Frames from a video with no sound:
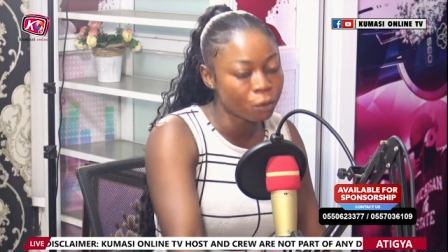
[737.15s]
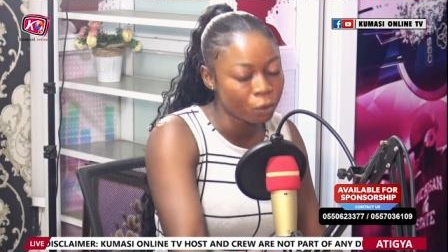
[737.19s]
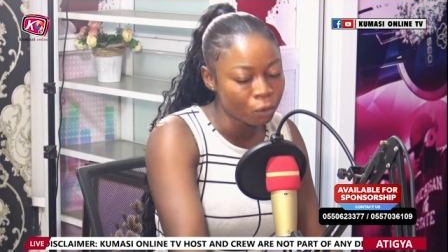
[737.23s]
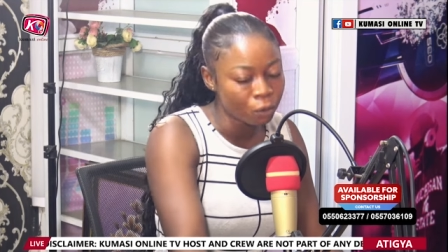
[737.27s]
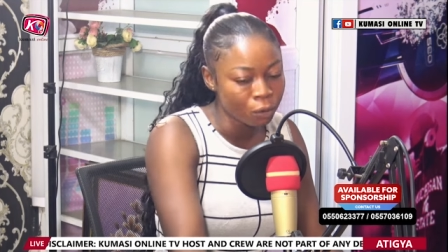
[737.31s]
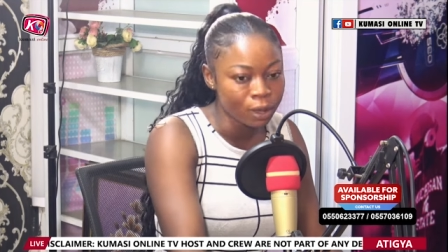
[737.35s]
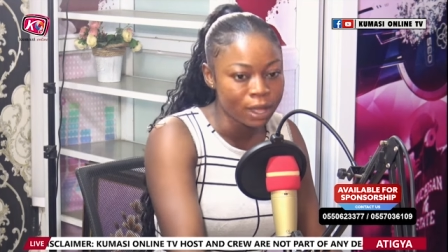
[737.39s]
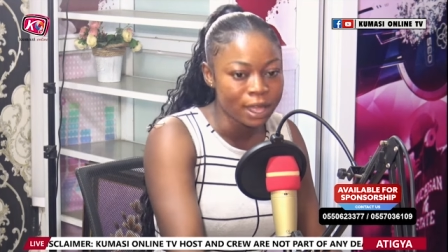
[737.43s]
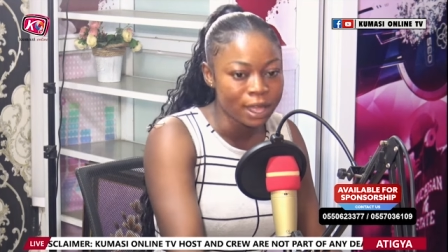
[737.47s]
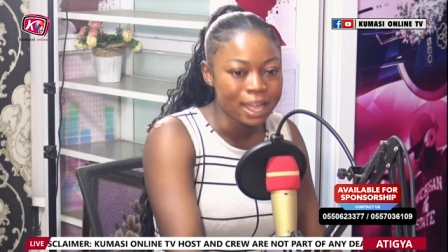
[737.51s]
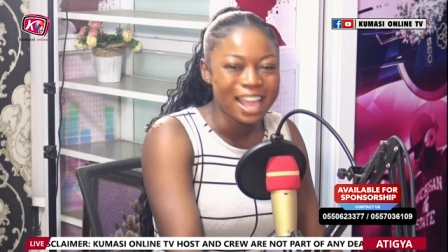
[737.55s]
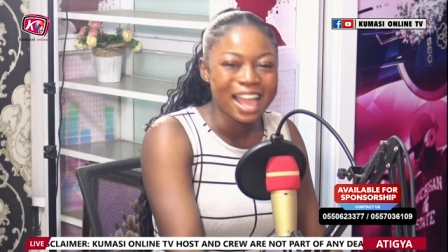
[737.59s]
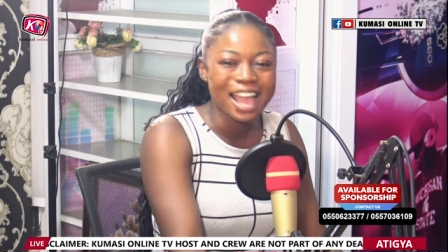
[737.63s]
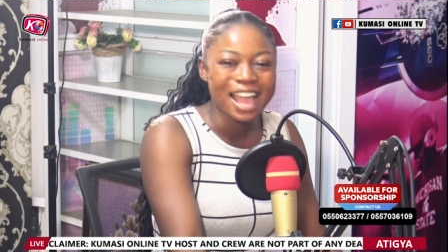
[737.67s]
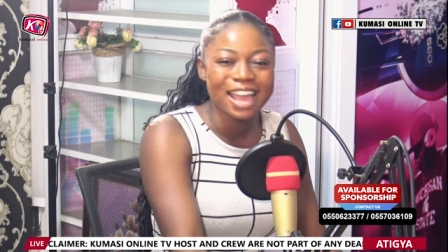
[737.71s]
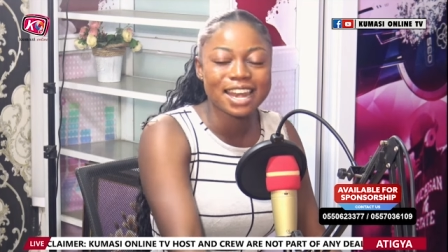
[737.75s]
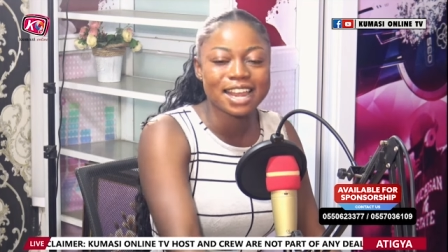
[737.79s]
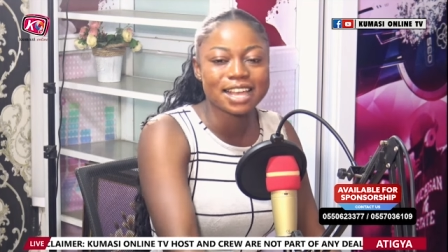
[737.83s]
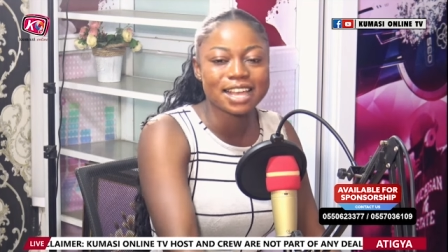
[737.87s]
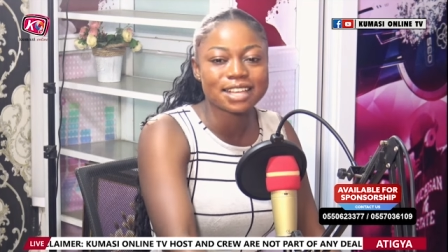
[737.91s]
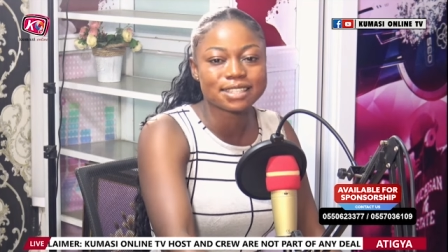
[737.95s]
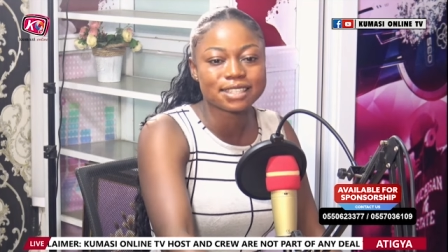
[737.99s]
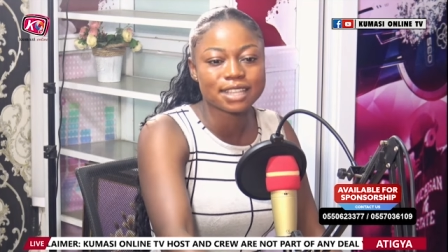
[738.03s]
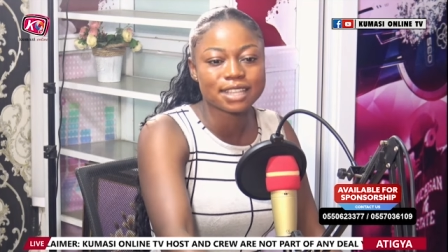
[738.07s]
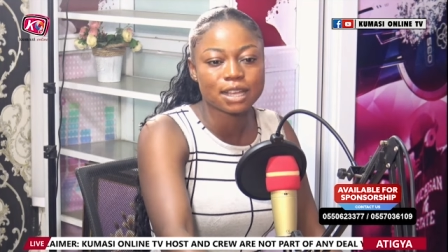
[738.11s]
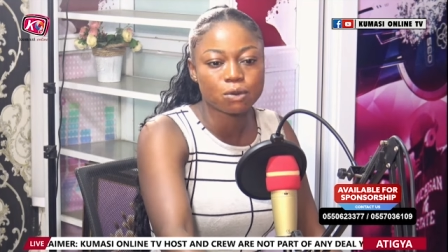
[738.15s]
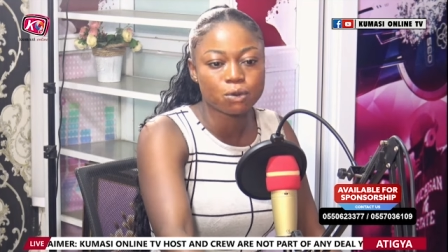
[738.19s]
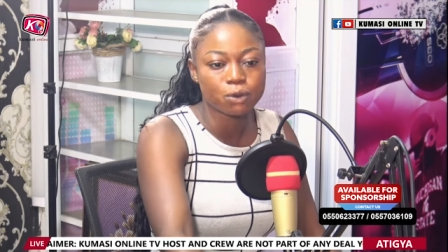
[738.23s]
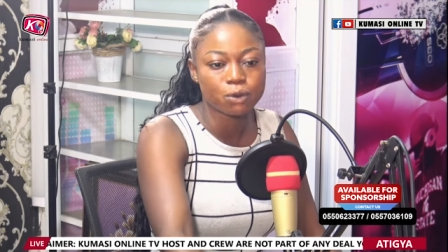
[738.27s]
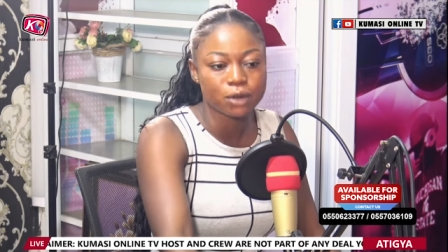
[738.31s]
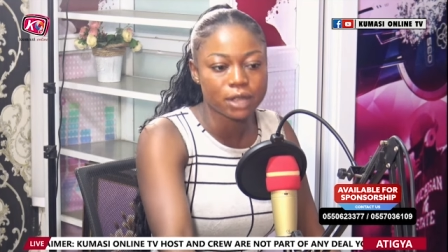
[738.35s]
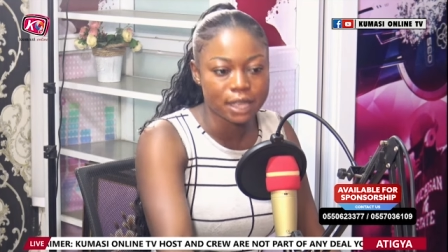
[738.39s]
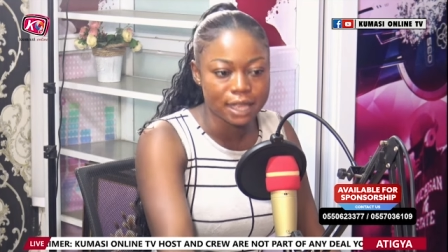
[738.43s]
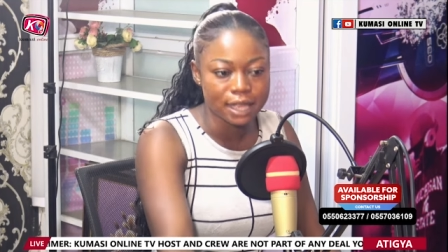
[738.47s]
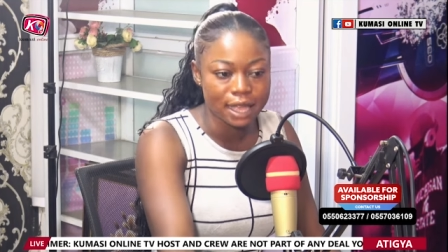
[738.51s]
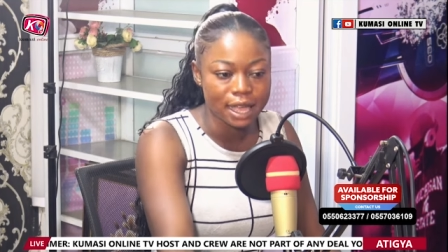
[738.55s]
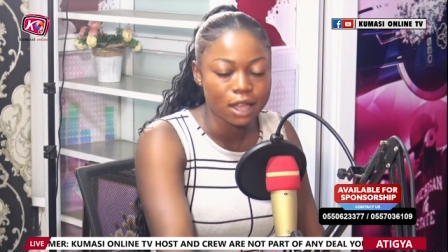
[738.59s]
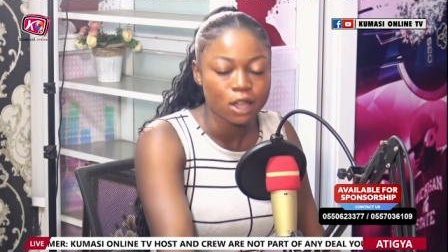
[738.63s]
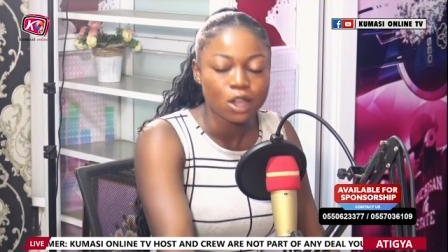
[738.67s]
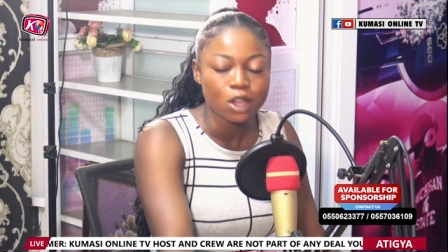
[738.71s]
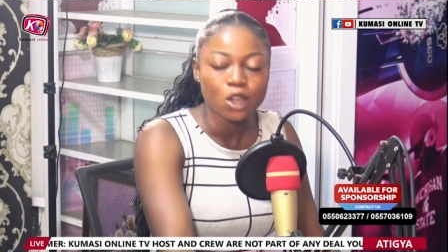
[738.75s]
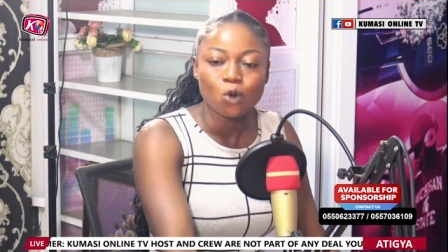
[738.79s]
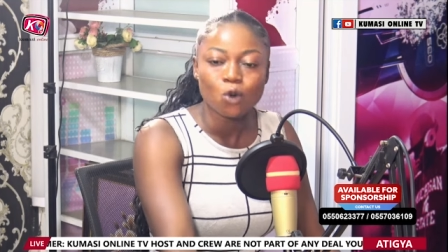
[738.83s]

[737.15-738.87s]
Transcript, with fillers: and cash until my papa want to know.